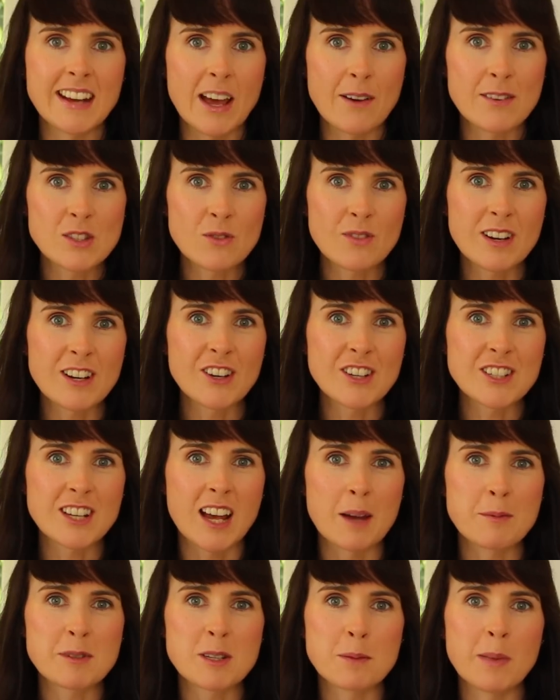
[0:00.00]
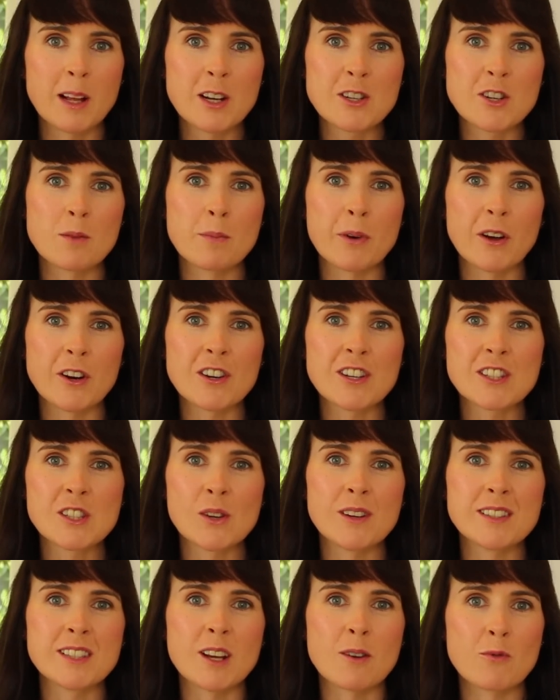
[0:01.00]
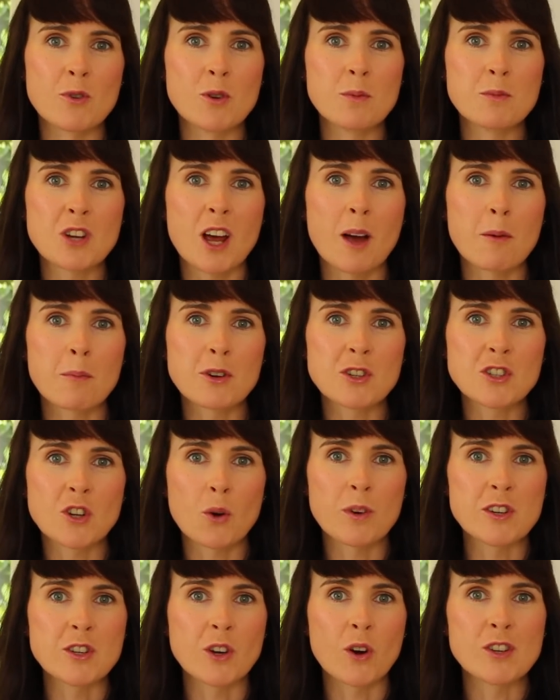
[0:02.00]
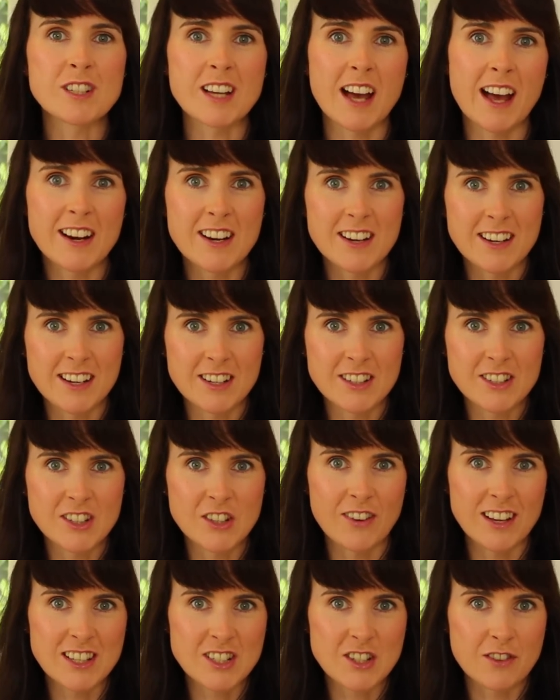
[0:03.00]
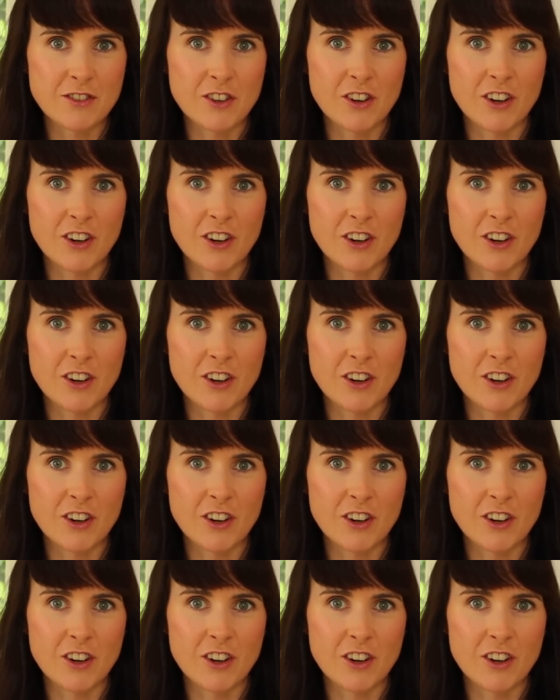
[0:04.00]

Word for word: Now is a really good time to melt your butter so it's at room temperature when you go to add it into the rest of